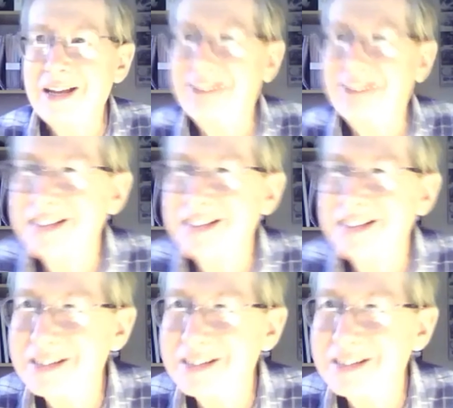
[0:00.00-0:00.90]
to say
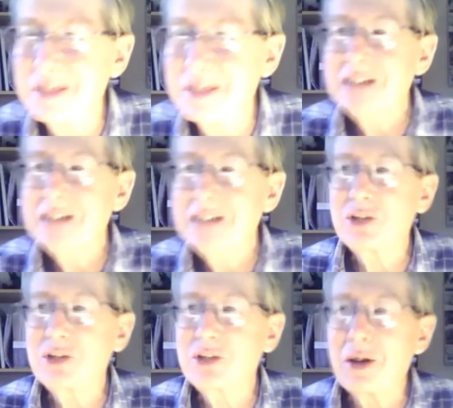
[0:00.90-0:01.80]
something. I've got to
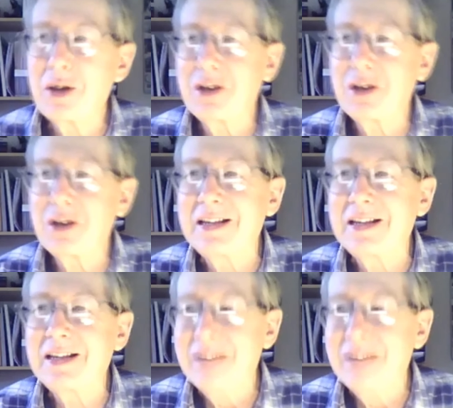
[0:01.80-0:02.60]
go. I've got to leave.